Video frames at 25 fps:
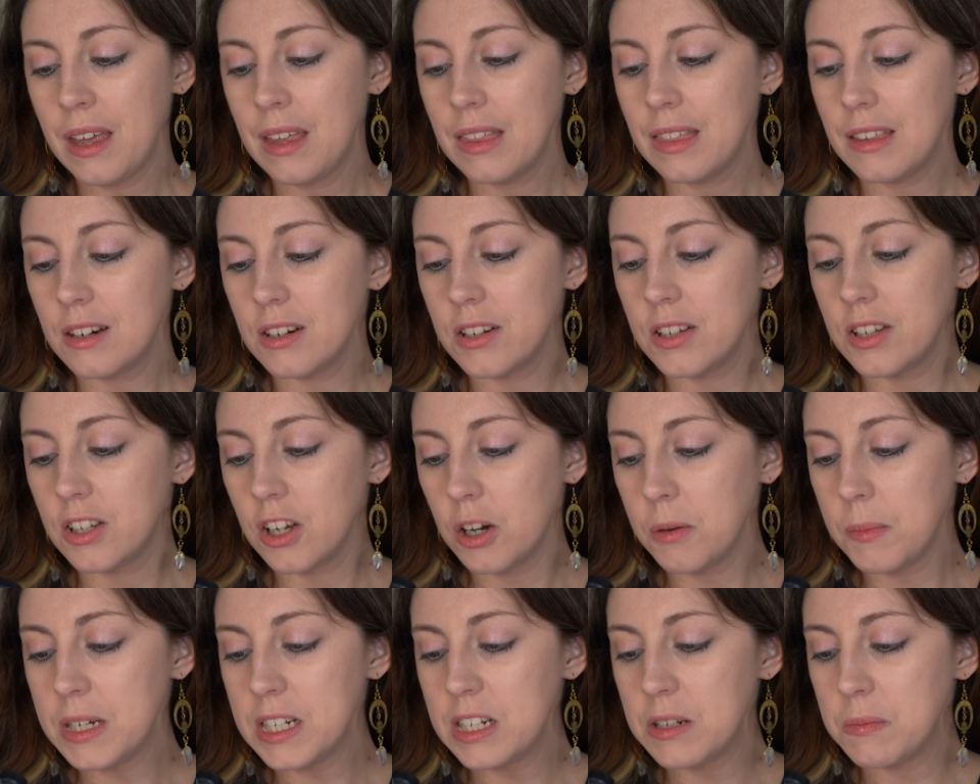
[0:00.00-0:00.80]
There's
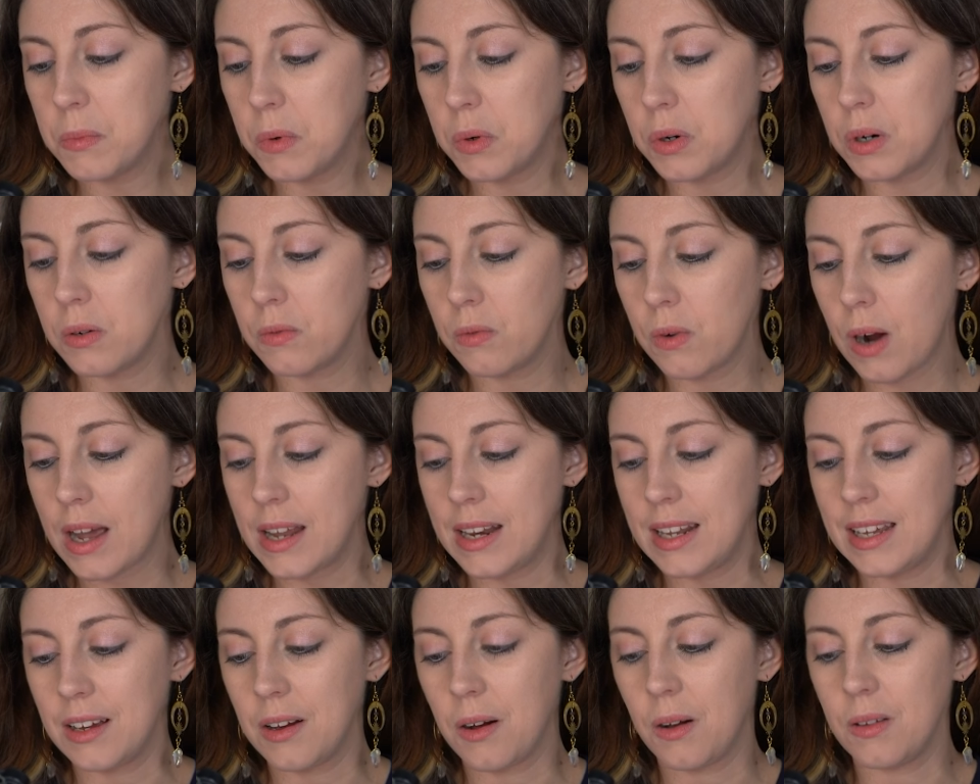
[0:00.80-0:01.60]
so much more
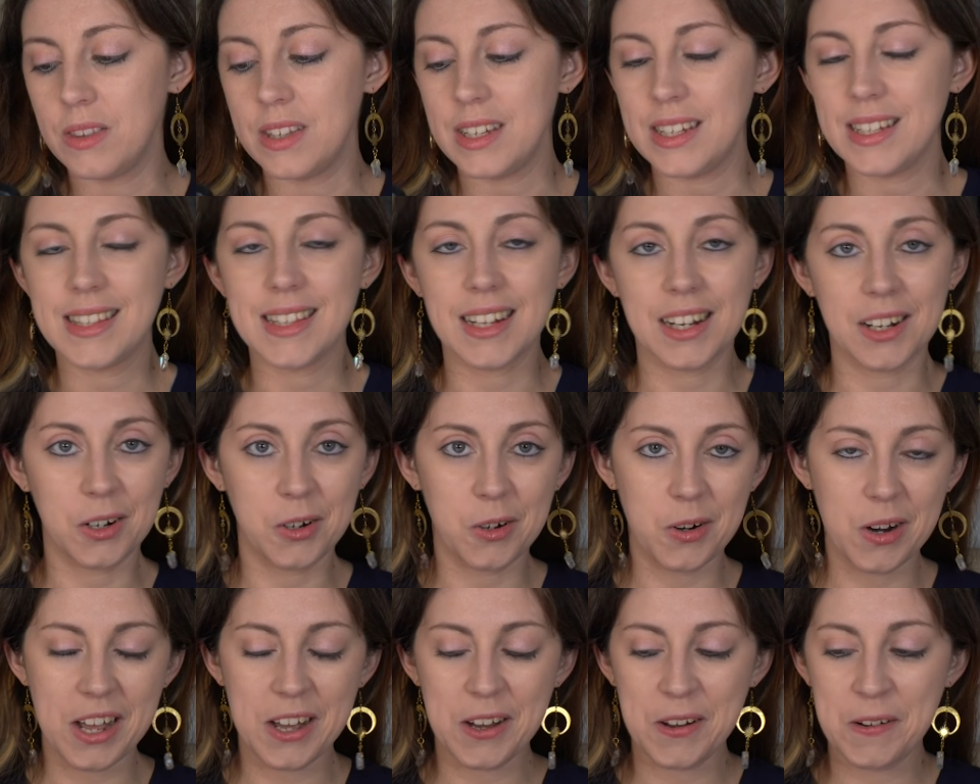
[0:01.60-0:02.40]
writing on this than a
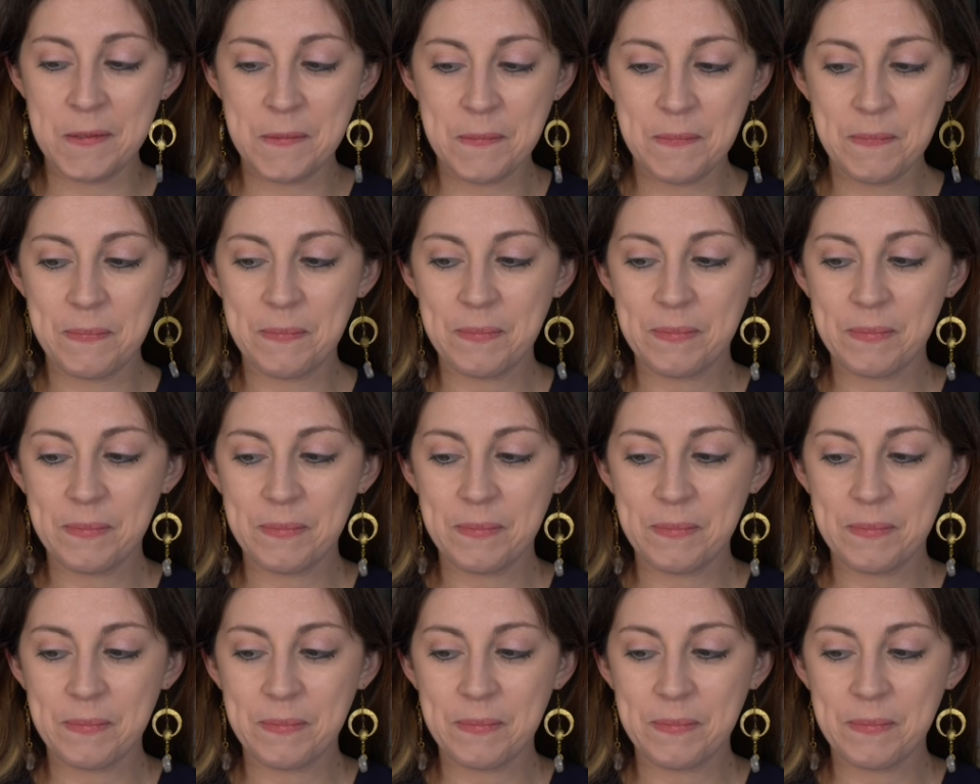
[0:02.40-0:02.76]
crown.